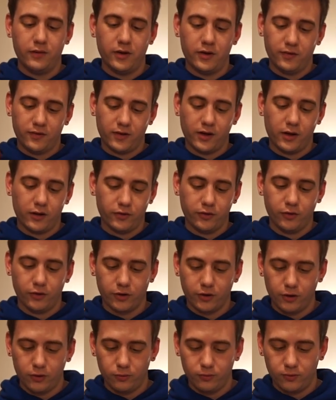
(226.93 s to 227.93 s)
and it's got
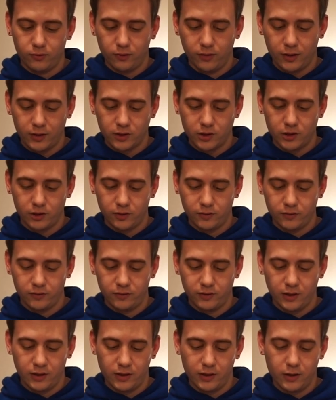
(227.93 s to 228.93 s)
clear coat, so that should all
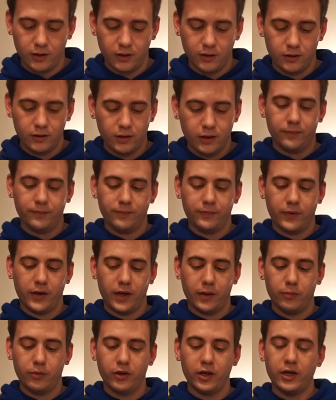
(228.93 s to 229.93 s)
stay on.
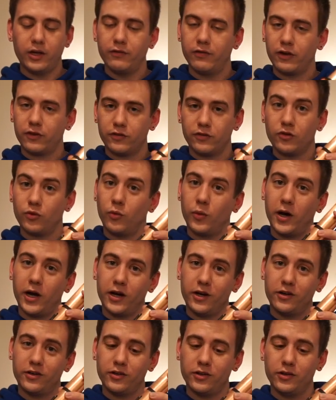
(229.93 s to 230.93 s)
Had plenty of extra
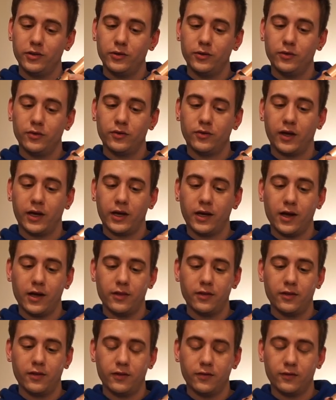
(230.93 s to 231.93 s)
wire to use. I
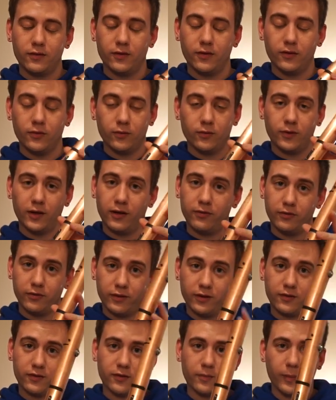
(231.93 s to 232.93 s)
got this. This is
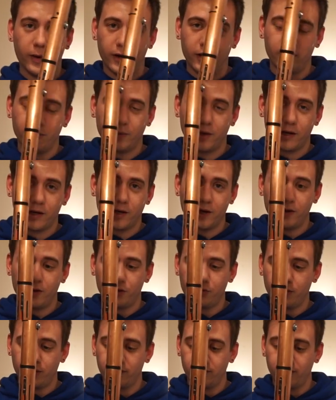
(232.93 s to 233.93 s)
definitely inspired by
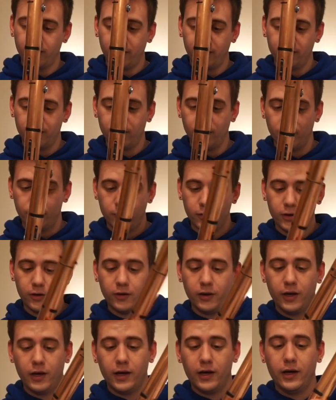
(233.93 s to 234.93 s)
Kylo Ren's
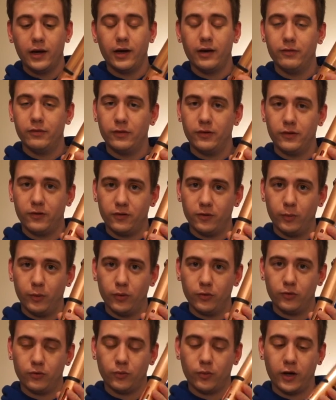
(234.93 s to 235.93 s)
lightsaber, having the
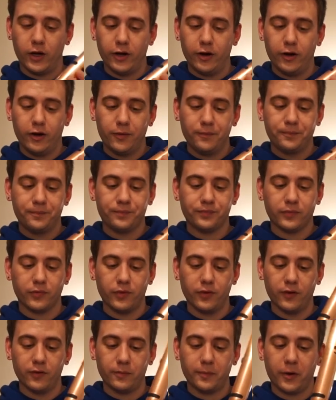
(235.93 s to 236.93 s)
exposed wire.
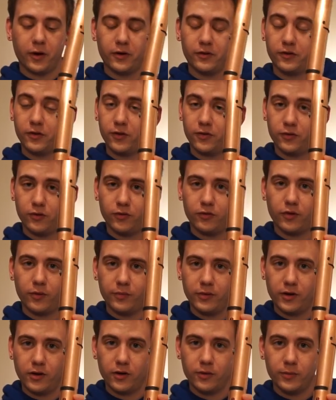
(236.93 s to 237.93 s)
This part's also
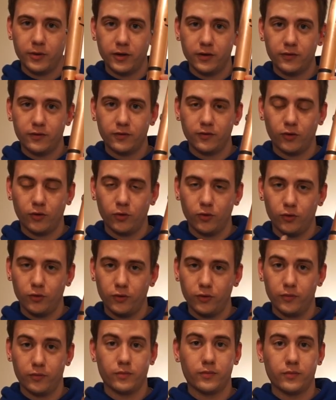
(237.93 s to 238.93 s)
from the earbuds to
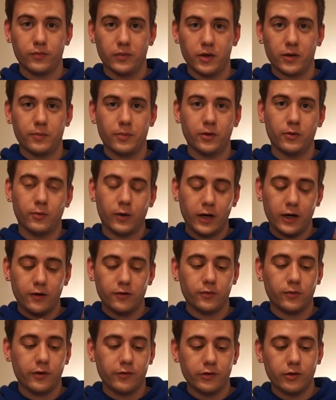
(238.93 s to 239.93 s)
hold the earbud
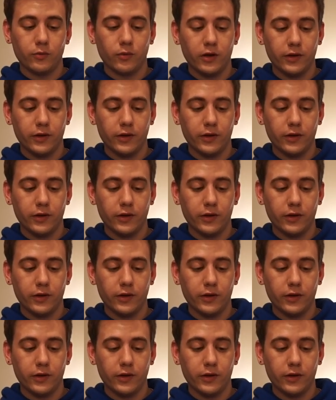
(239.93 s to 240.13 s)
wires wherever you